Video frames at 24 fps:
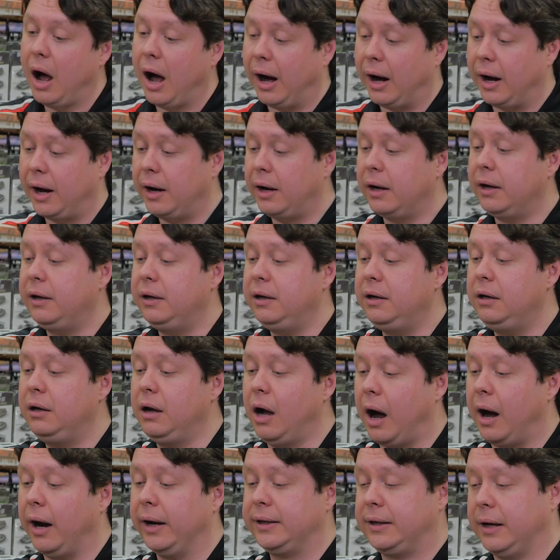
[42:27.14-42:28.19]

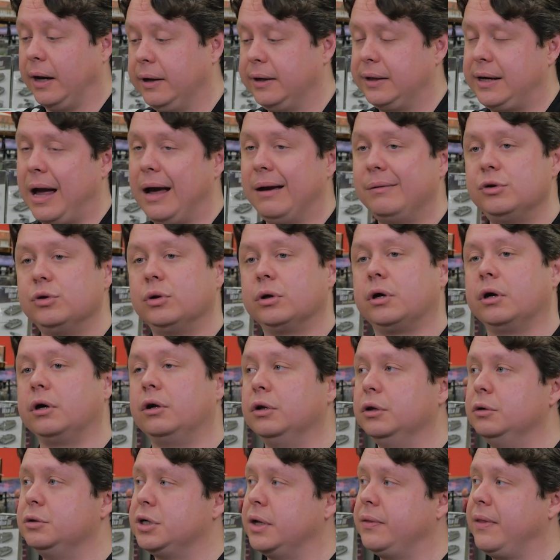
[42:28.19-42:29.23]
I kind of came to a
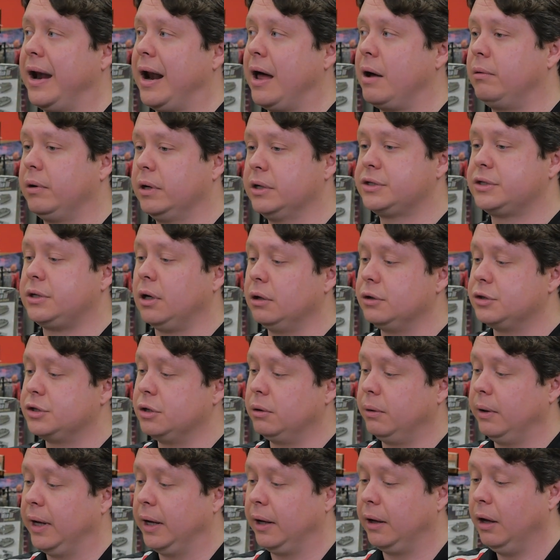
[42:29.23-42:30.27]
conclusion that I want to start
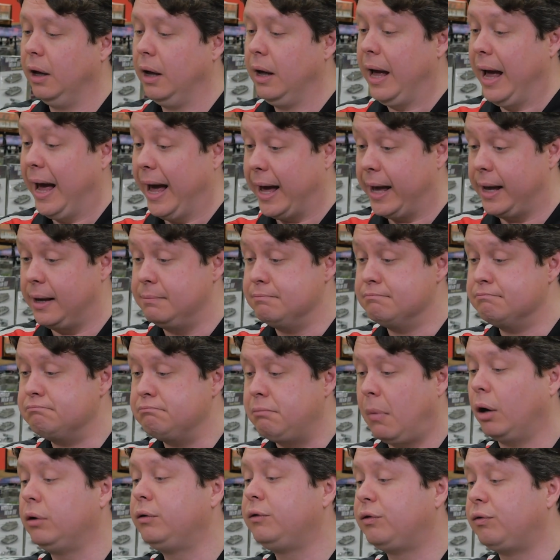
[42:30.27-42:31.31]
doing a
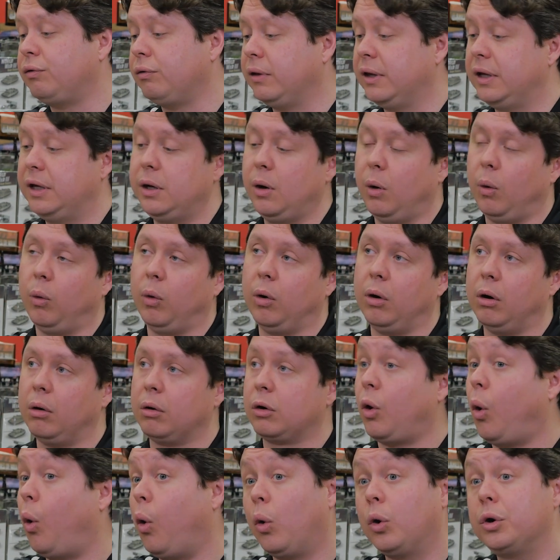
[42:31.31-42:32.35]
monthly or
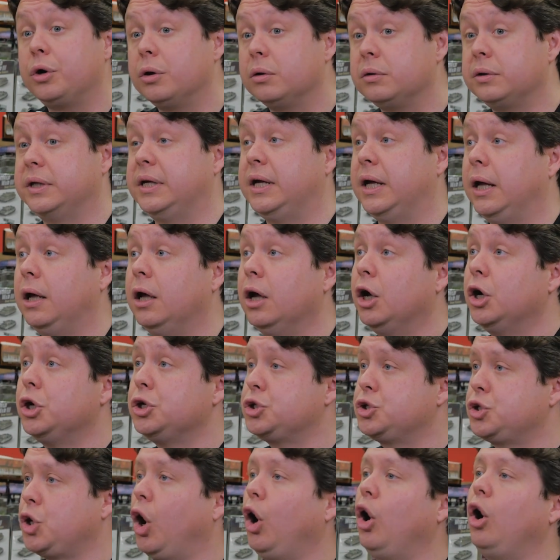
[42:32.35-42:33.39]
quarterly
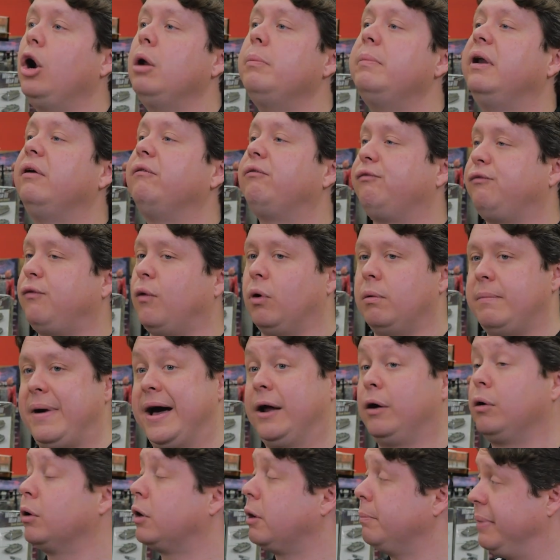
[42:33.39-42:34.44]
tournament
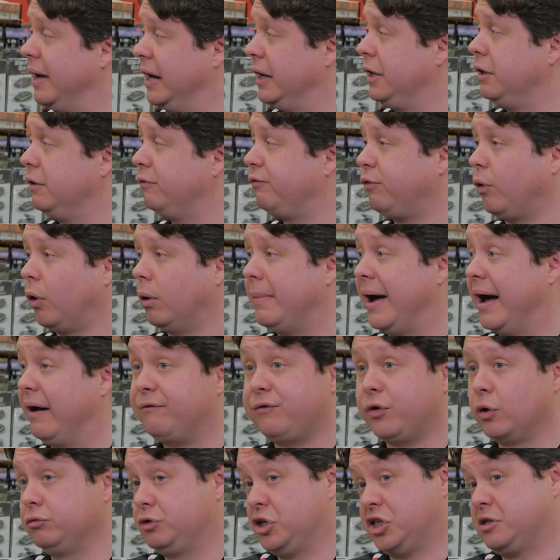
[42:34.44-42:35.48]
format or competitive format
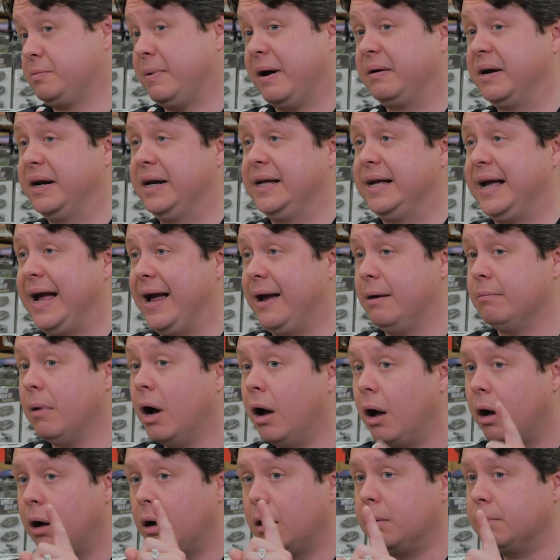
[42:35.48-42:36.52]
for just about any game.
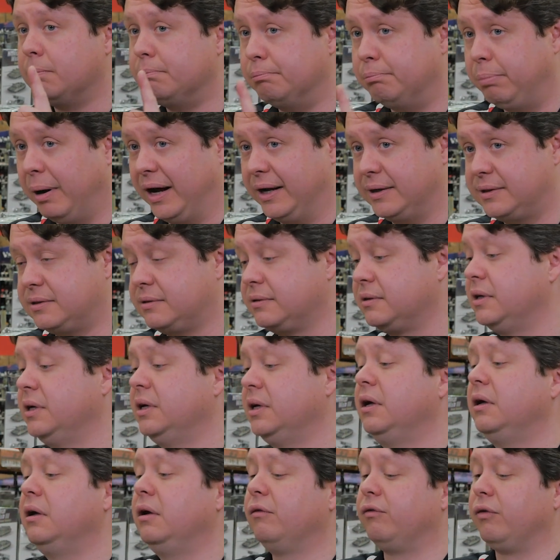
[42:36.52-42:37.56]
But
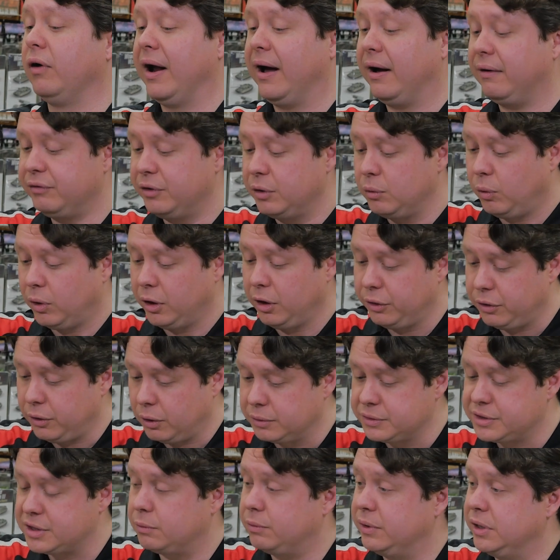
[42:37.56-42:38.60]
for every one of
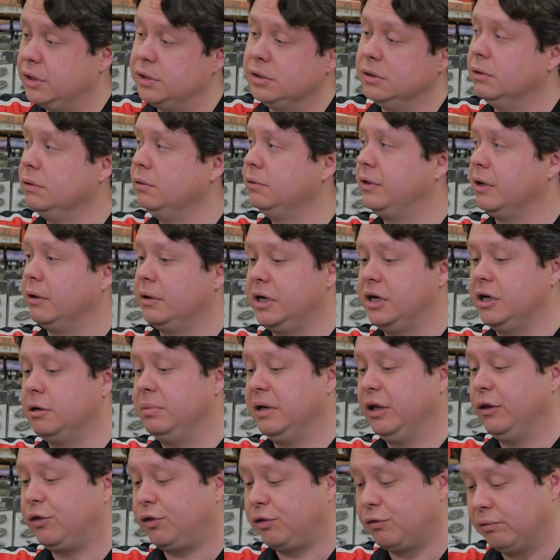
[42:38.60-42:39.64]
those that we do, there need to
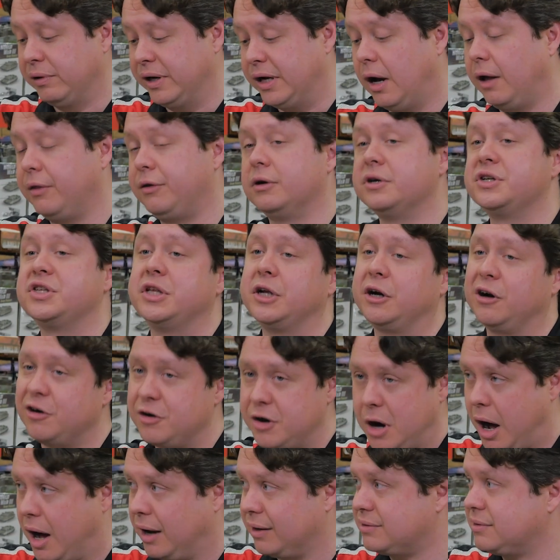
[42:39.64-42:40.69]
be 3 others that are
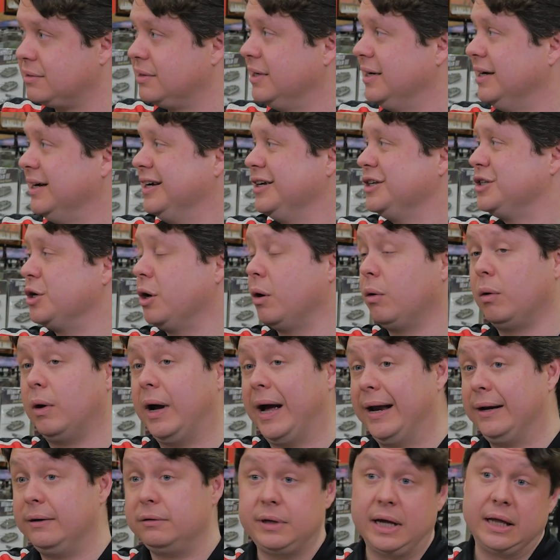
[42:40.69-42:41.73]
not. So,
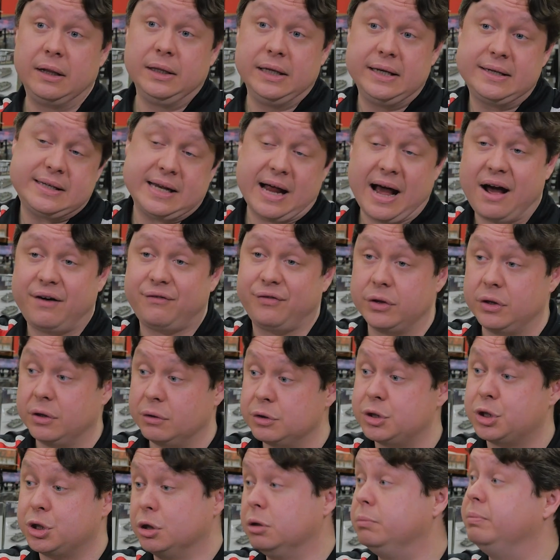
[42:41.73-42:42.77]
and at least half of
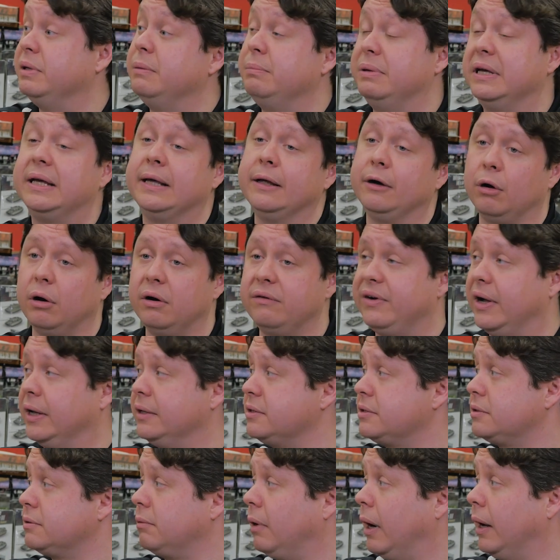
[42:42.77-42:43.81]
those should be beginner
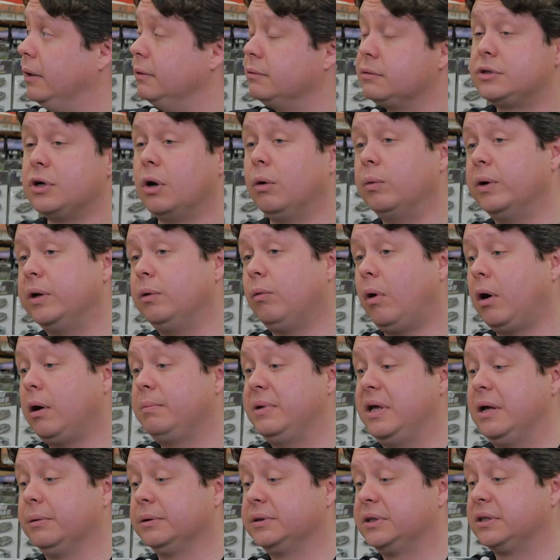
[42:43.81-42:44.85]
events, right? So we want to
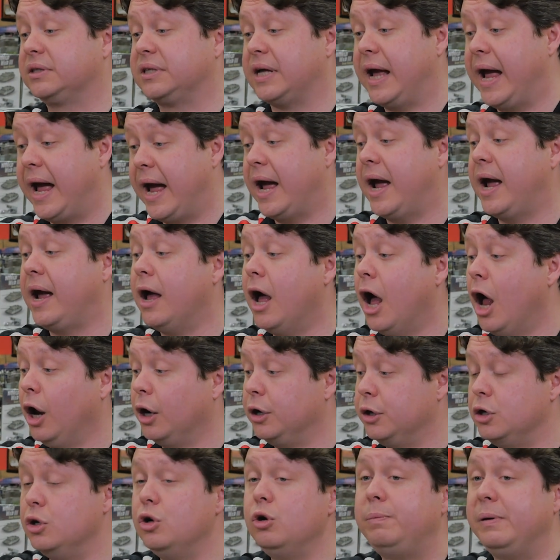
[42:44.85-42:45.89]
be able to say, hey,
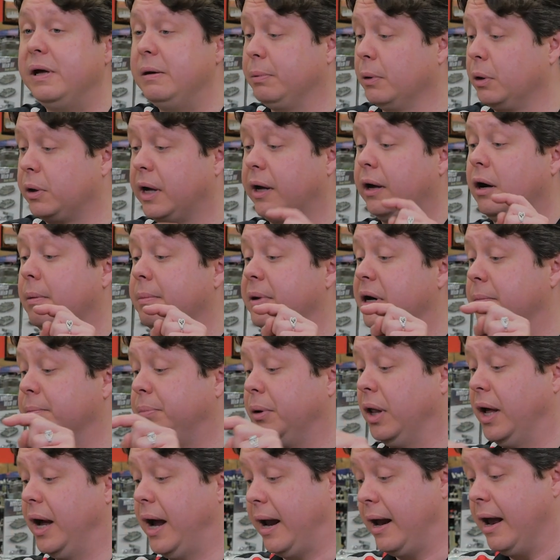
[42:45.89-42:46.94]
new people can come in and
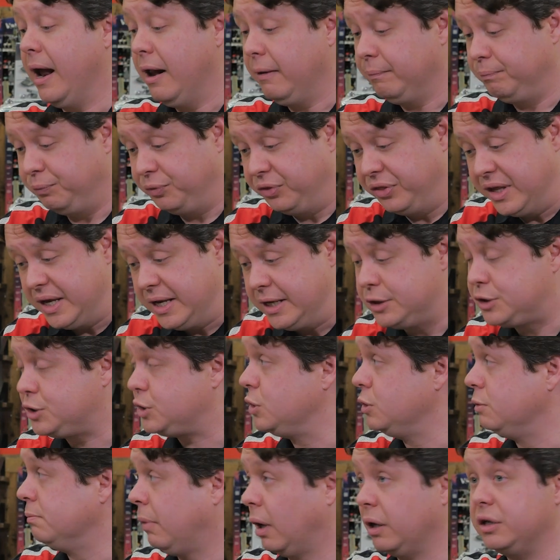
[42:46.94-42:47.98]
play these
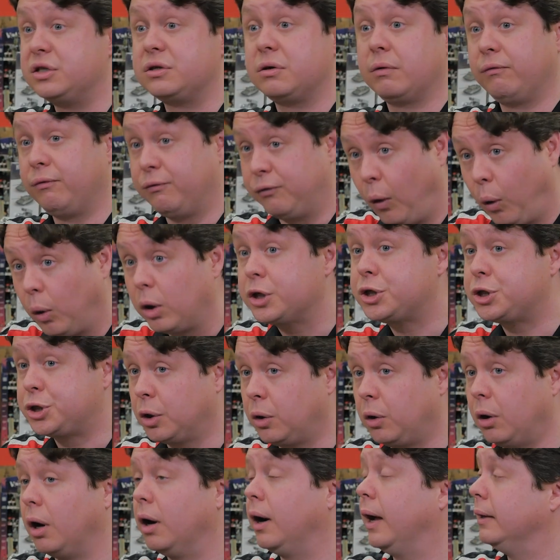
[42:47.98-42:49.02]
2 months for
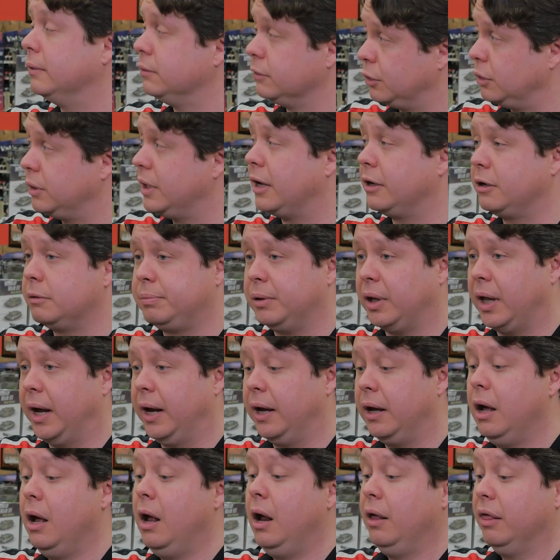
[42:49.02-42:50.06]
sure and learn how to
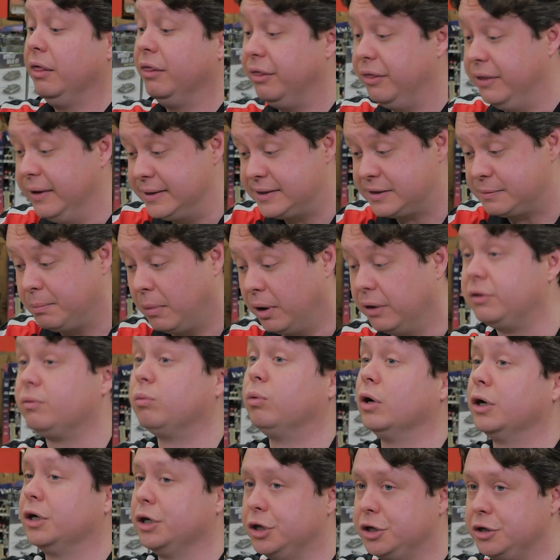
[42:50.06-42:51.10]
play. This month,
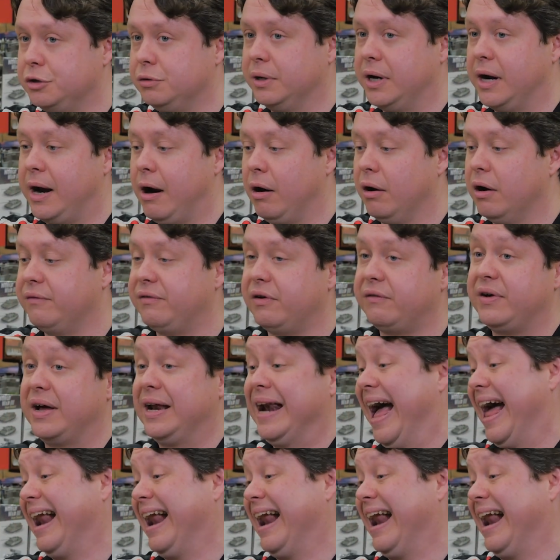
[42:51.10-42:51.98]
we're going to do a narrative event.